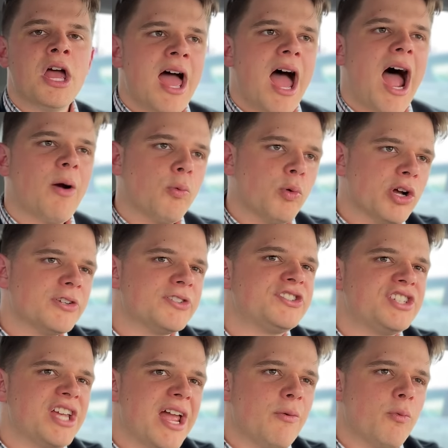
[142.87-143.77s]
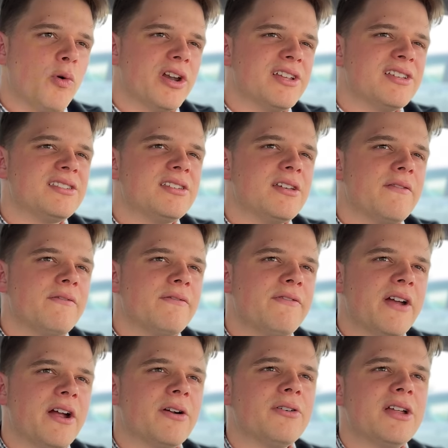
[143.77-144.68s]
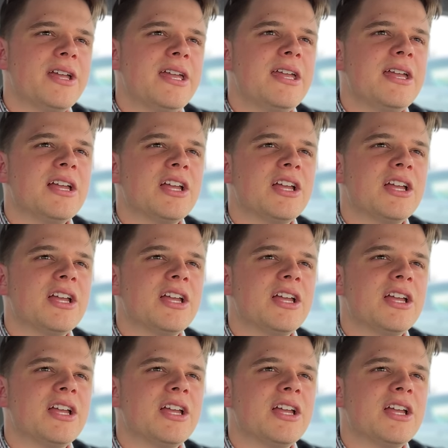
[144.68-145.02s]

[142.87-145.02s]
I will say what is very